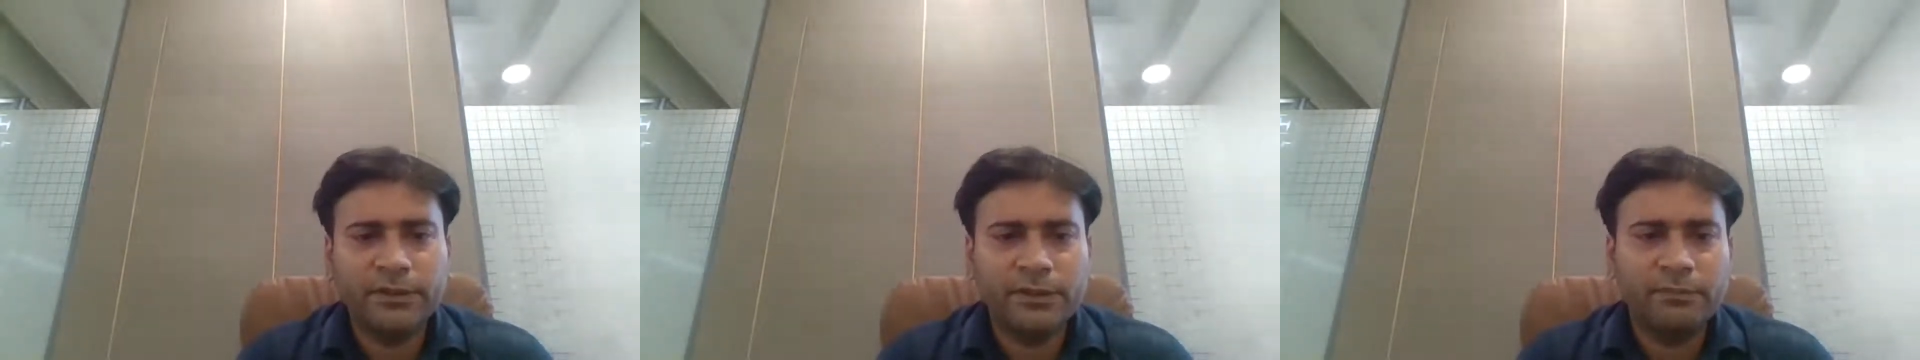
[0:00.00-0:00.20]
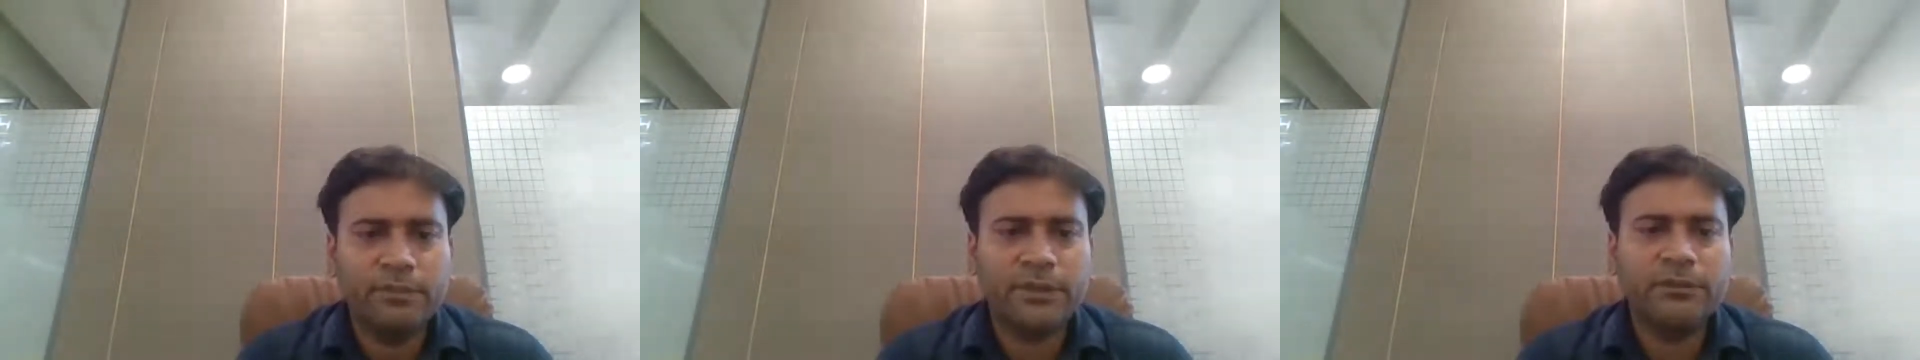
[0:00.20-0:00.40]

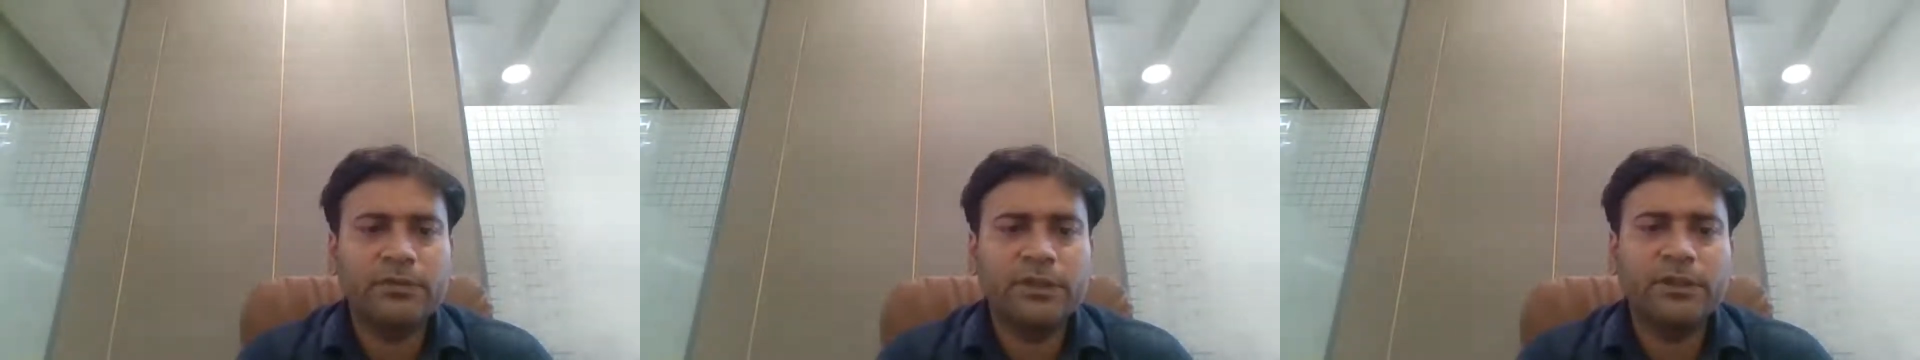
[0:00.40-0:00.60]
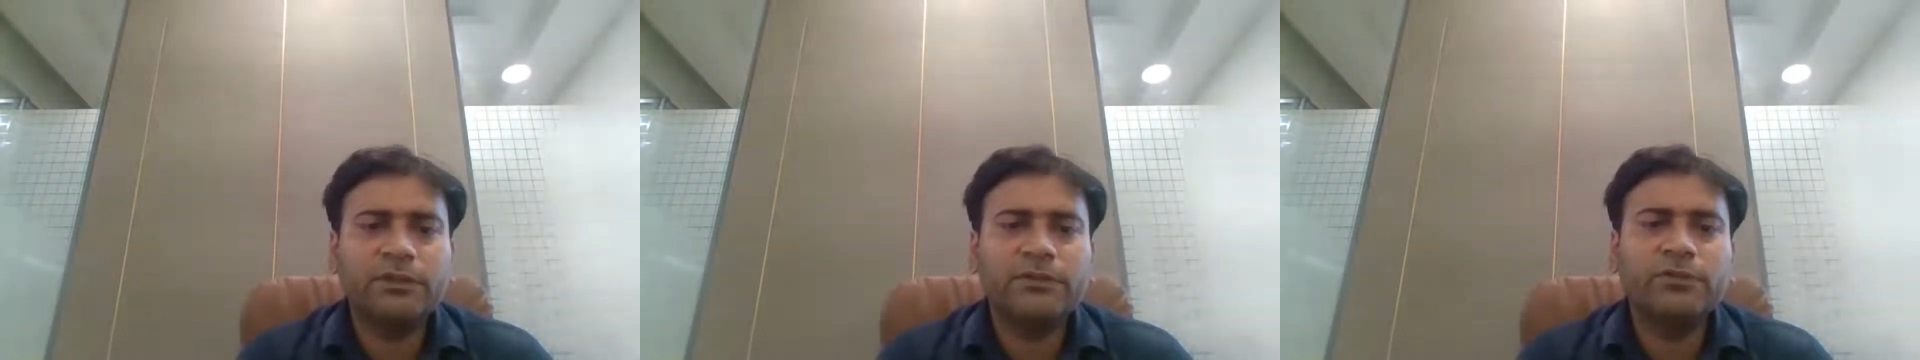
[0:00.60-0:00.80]

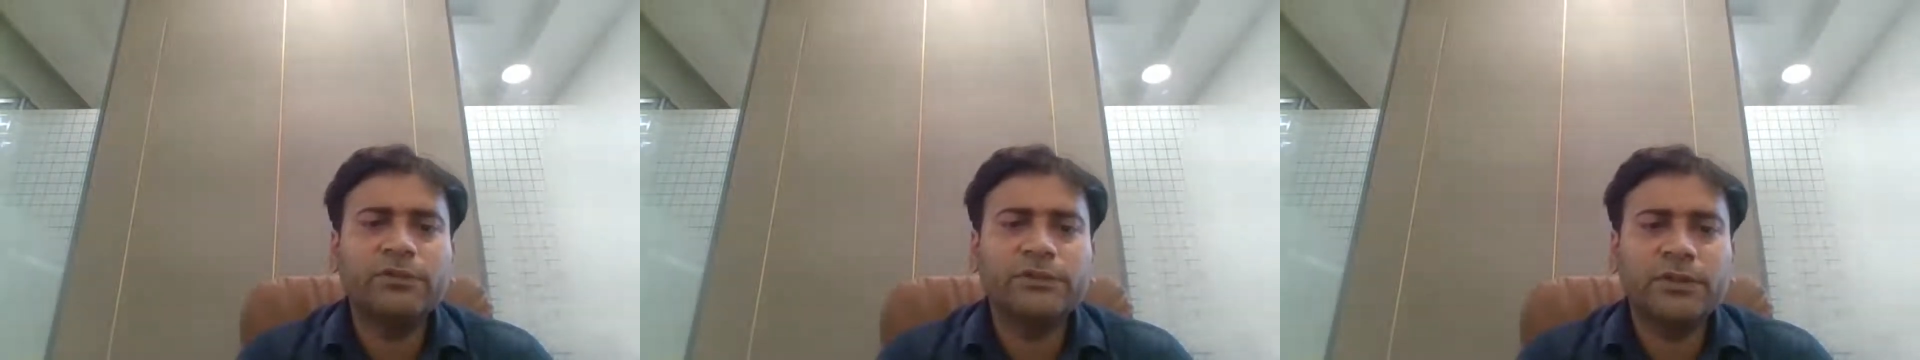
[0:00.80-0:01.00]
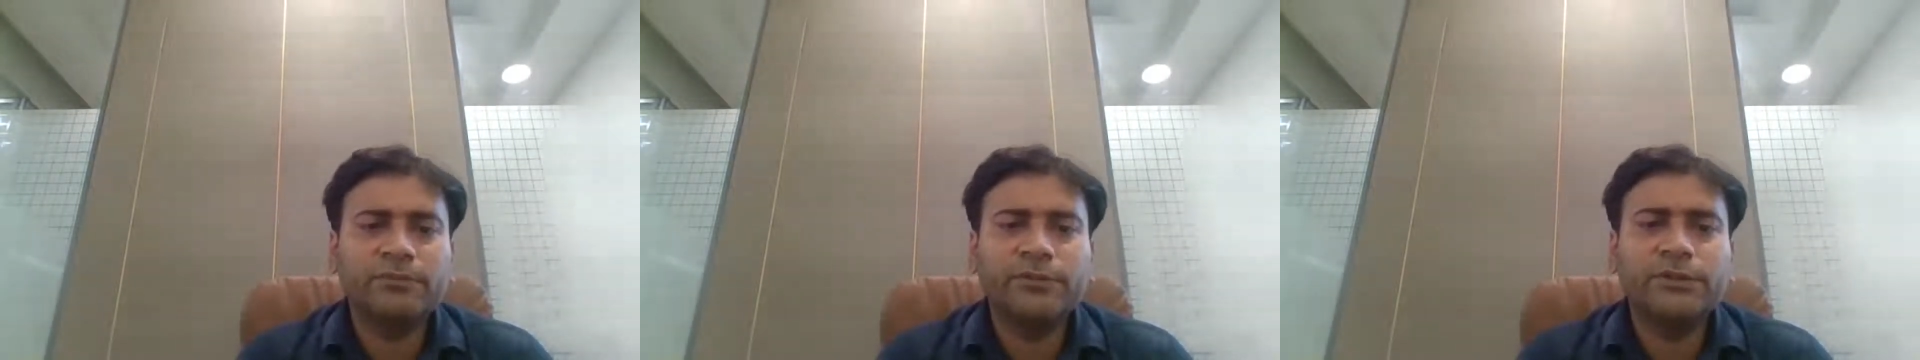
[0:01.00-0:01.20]
particularly those
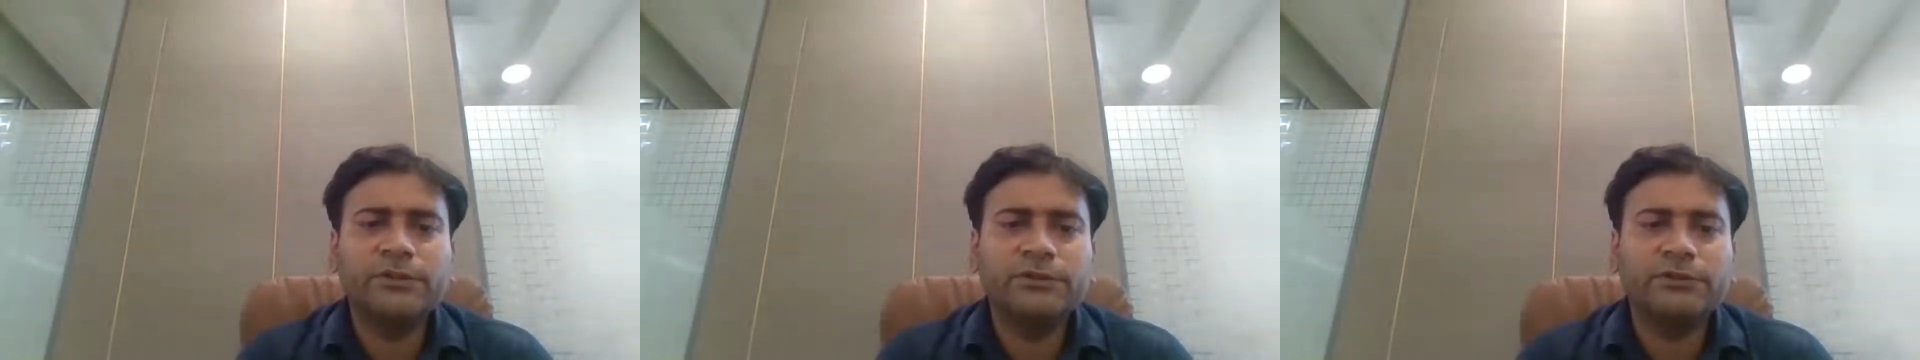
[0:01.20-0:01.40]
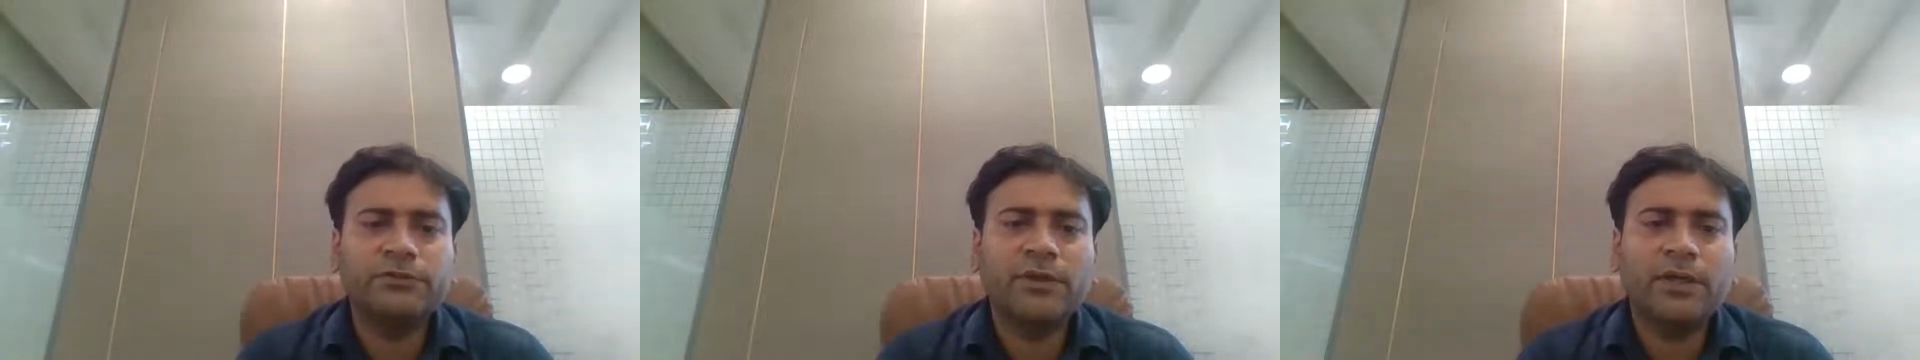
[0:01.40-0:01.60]
companies
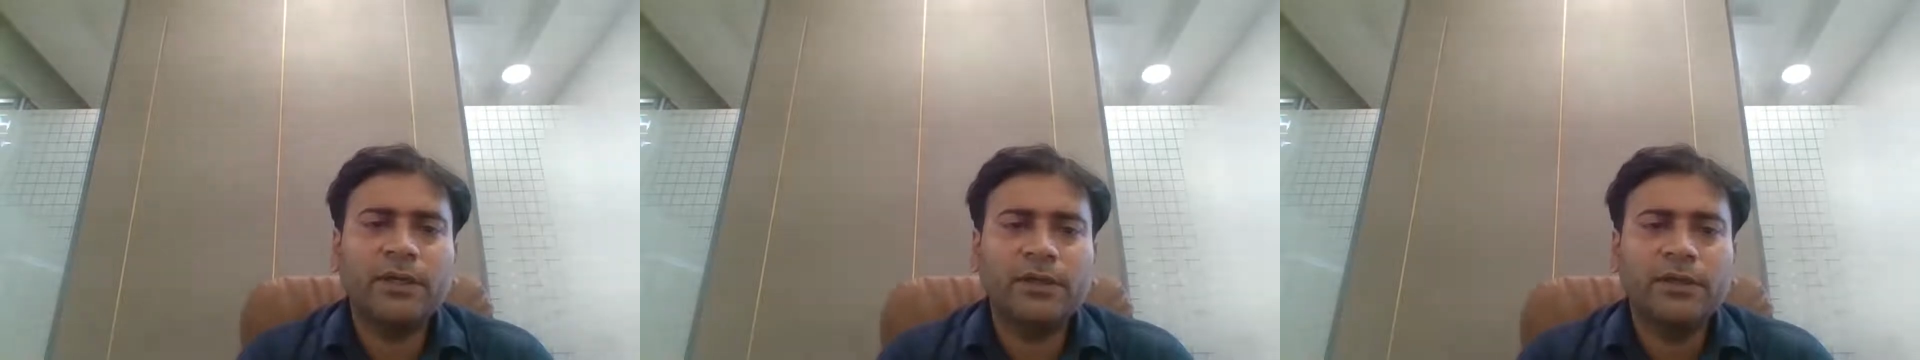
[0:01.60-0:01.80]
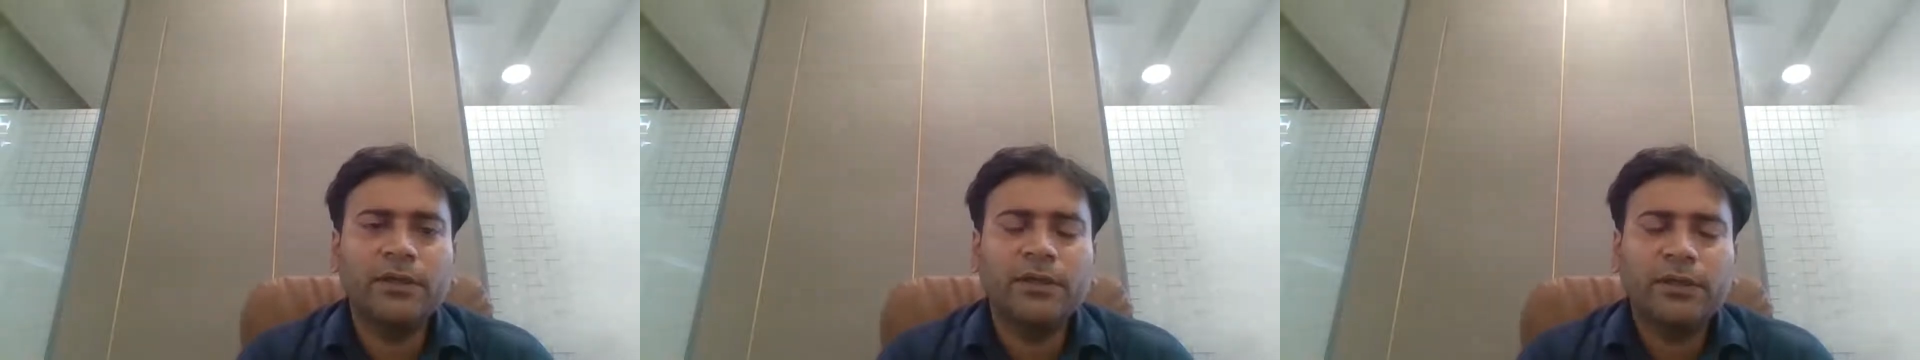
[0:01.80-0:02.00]
who are
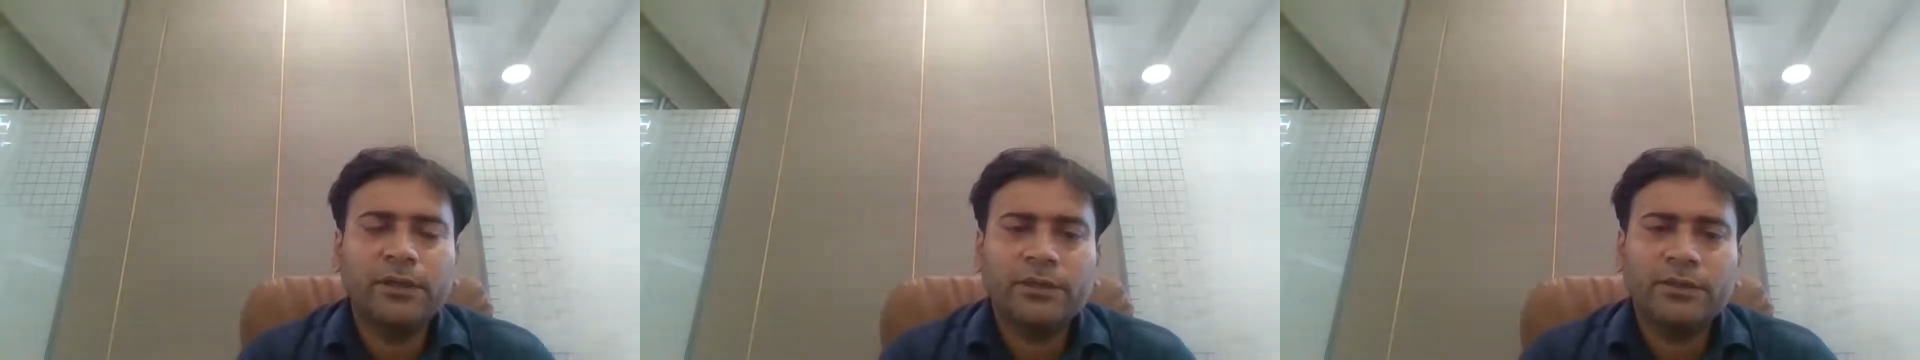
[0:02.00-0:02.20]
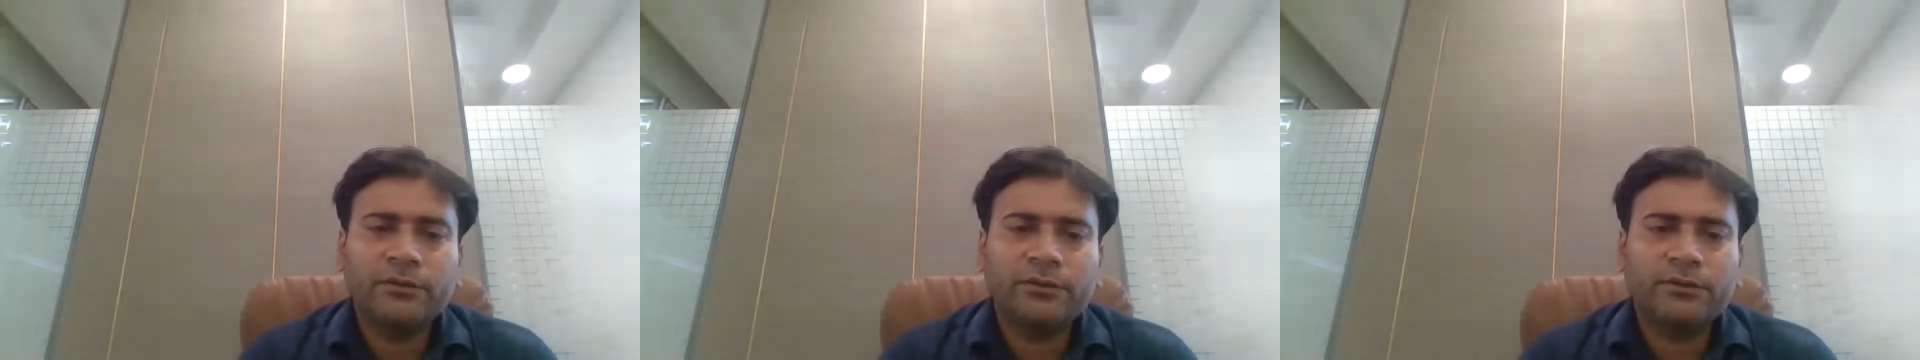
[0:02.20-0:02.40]

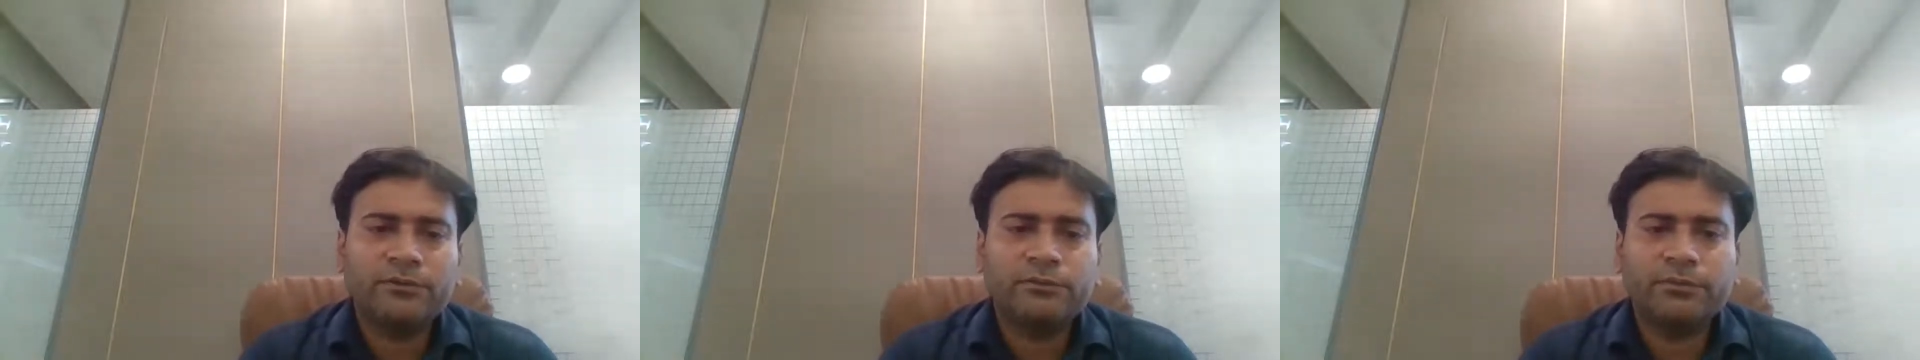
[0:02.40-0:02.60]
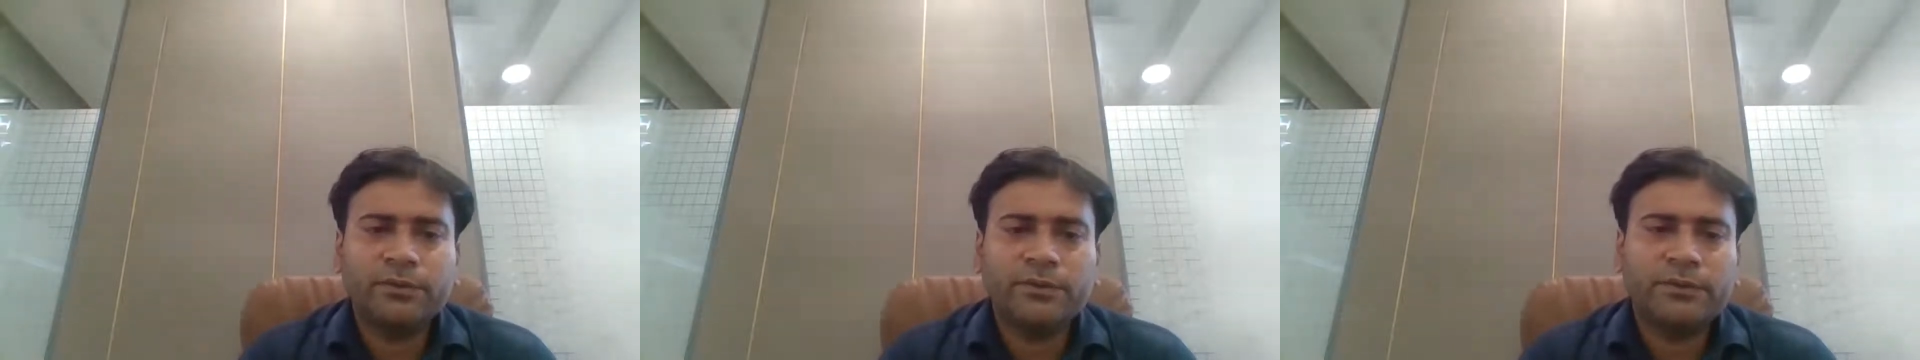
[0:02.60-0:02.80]
you know
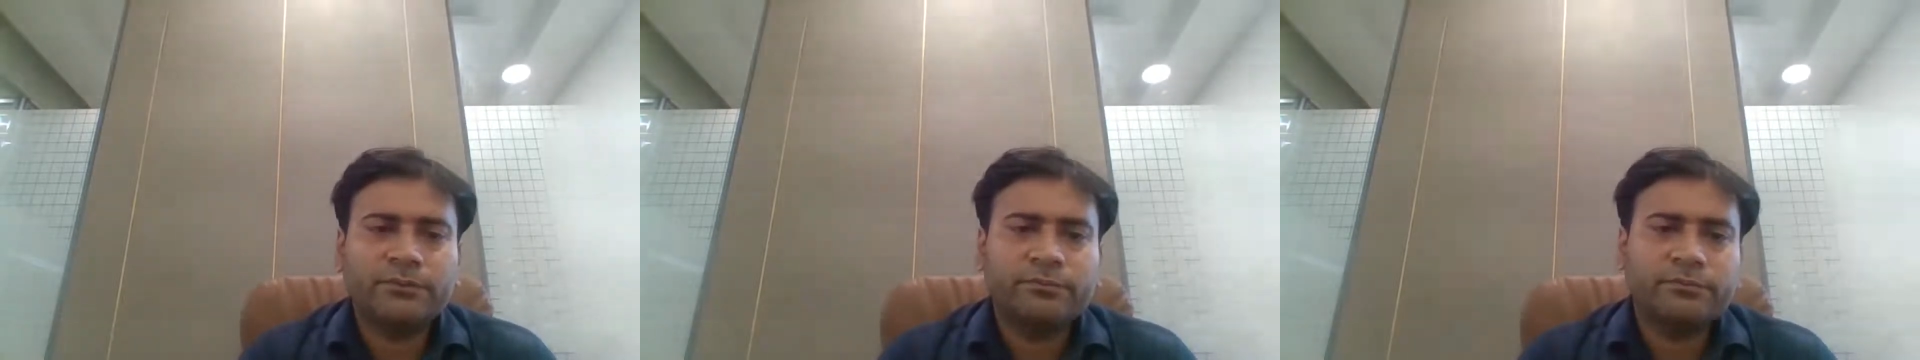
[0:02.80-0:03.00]
uh,